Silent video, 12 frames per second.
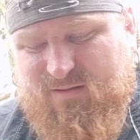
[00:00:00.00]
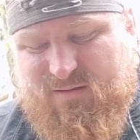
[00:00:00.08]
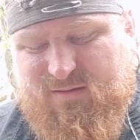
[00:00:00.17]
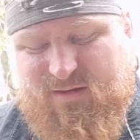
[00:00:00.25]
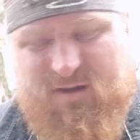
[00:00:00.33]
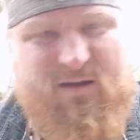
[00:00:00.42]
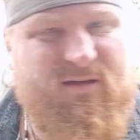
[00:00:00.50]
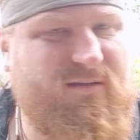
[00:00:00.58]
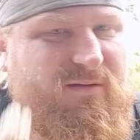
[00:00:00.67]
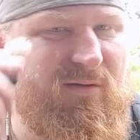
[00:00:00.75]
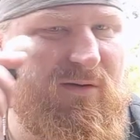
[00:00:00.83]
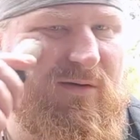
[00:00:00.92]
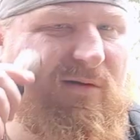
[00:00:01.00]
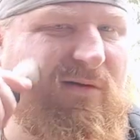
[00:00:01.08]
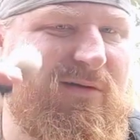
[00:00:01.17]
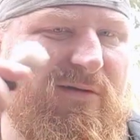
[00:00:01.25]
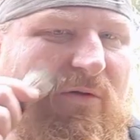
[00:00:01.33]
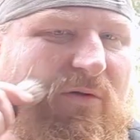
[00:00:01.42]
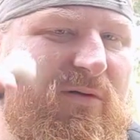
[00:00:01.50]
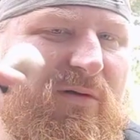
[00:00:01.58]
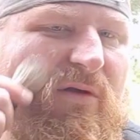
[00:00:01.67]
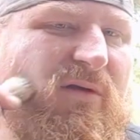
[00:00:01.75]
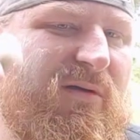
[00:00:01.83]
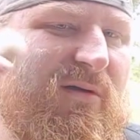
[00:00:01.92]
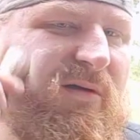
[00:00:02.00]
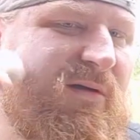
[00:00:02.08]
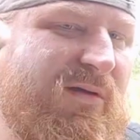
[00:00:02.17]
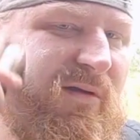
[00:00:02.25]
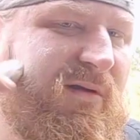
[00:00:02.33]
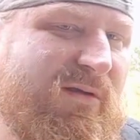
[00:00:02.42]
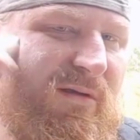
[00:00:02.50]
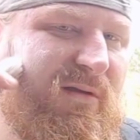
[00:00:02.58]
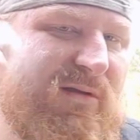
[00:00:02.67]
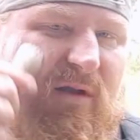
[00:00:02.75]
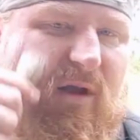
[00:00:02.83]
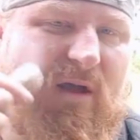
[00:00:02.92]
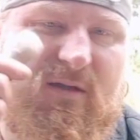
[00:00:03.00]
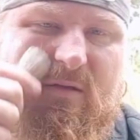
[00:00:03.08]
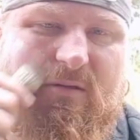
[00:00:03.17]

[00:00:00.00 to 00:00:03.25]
you know, oh you know,